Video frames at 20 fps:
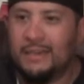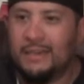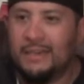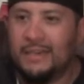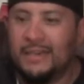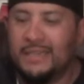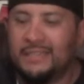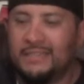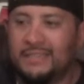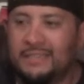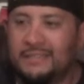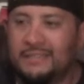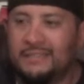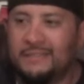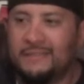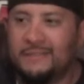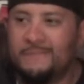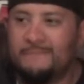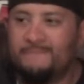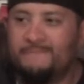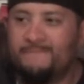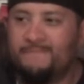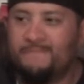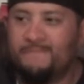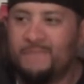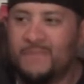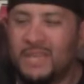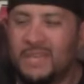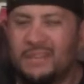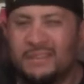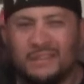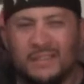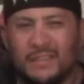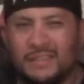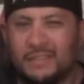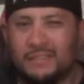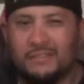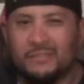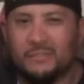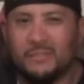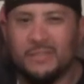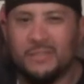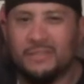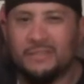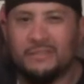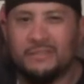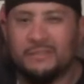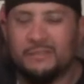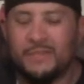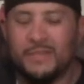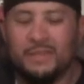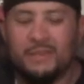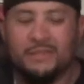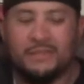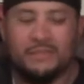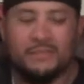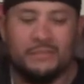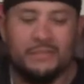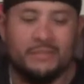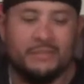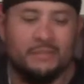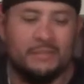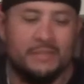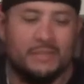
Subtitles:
I just I didn't like it too much, to be honest with you.